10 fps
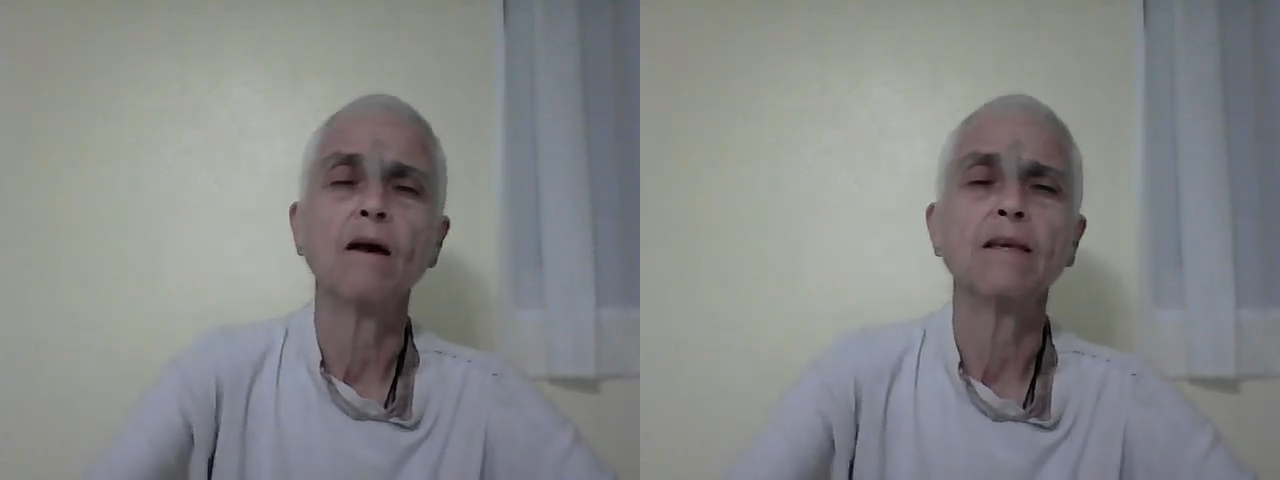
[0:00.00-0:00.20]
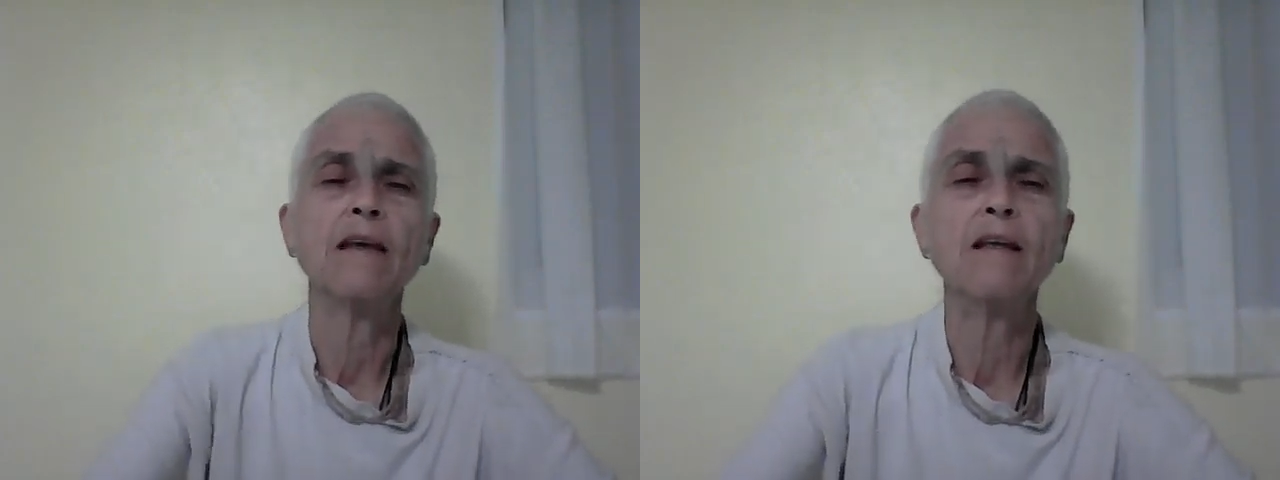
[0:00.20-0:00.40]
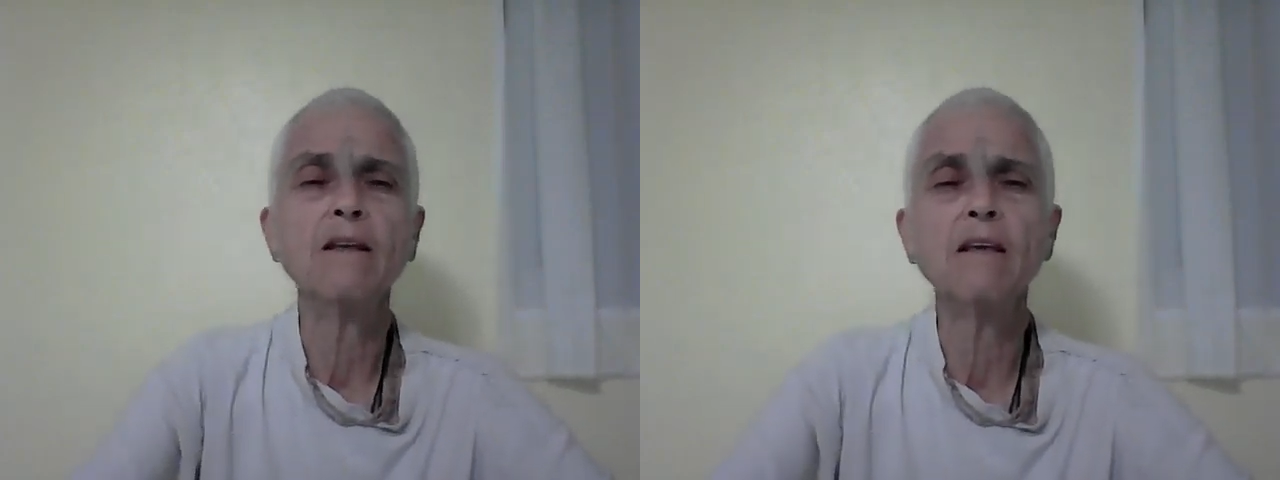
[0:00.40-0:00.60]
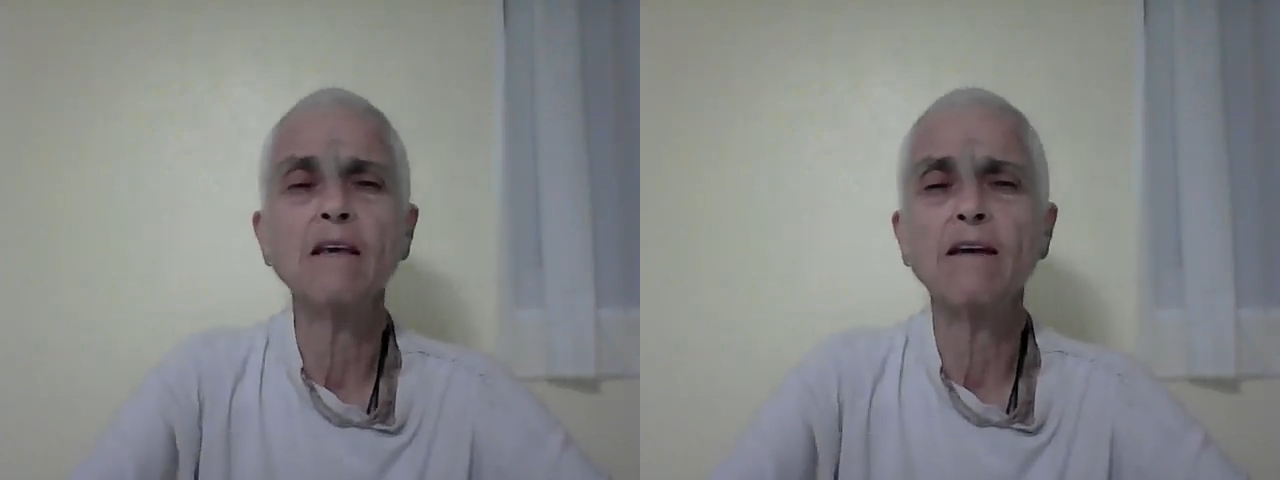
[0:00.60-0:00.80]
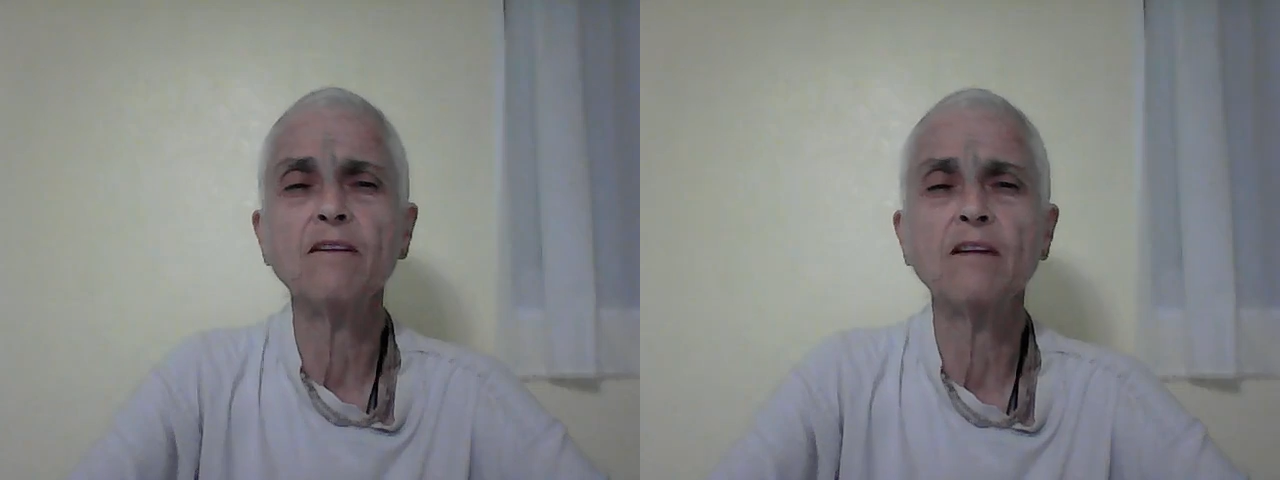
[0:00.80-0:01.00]
Again and
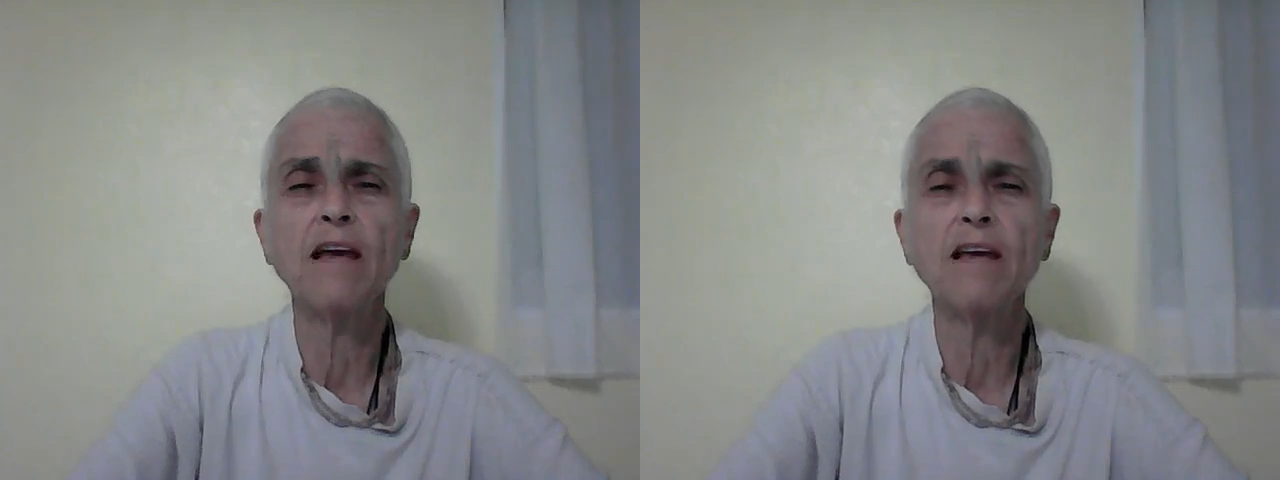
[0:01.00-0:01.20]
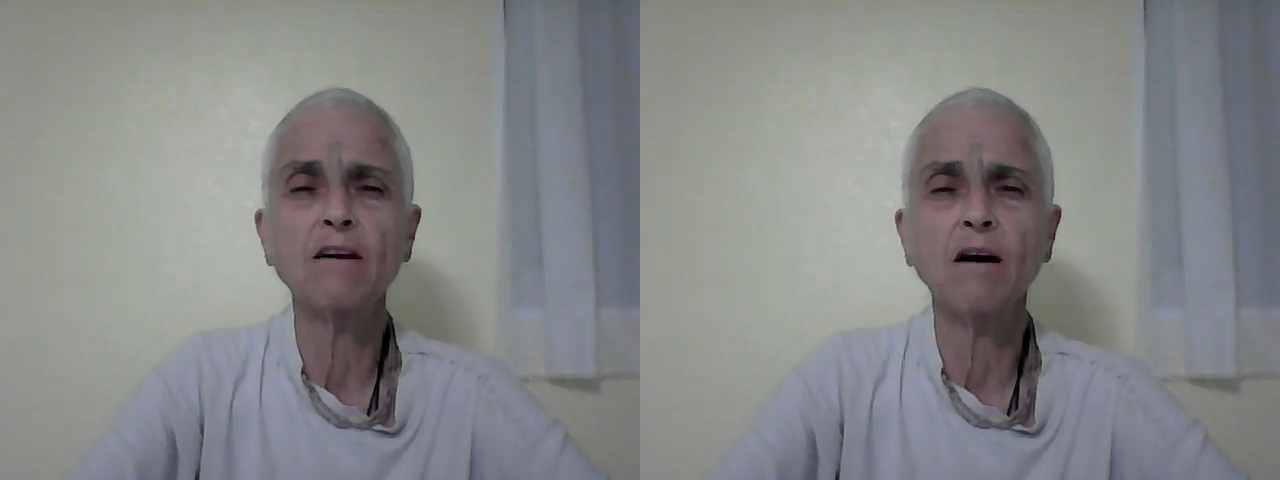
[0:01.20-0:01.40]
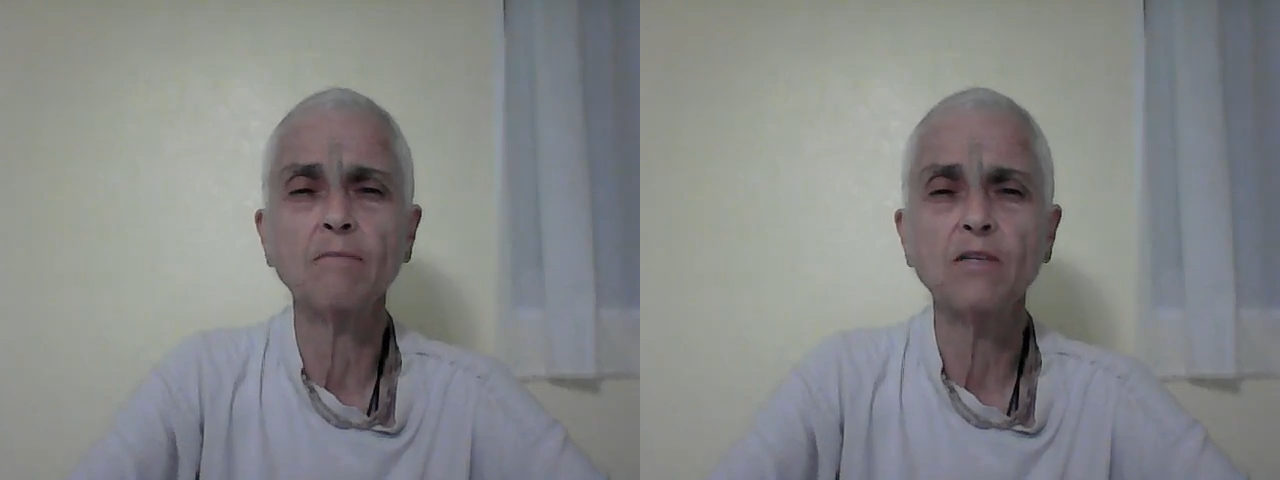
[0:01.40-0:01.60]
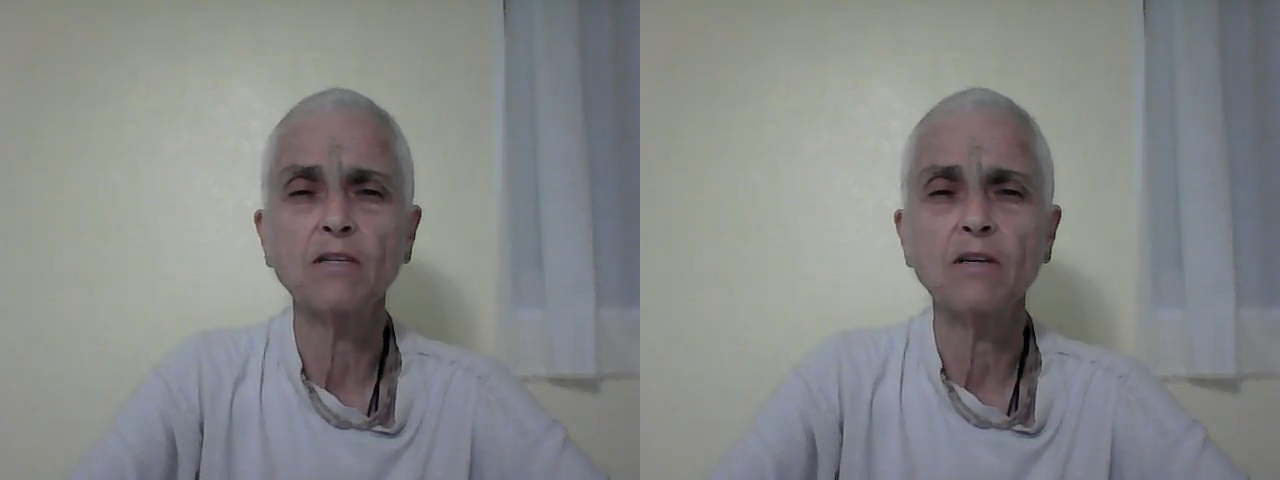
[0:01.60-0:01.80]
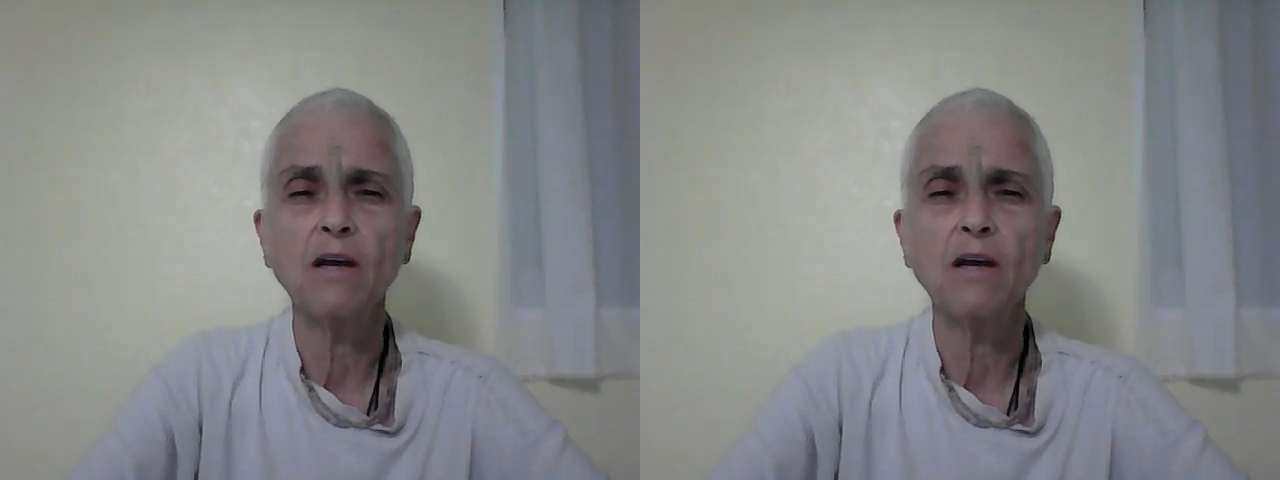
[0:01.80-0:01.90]
again the day comes,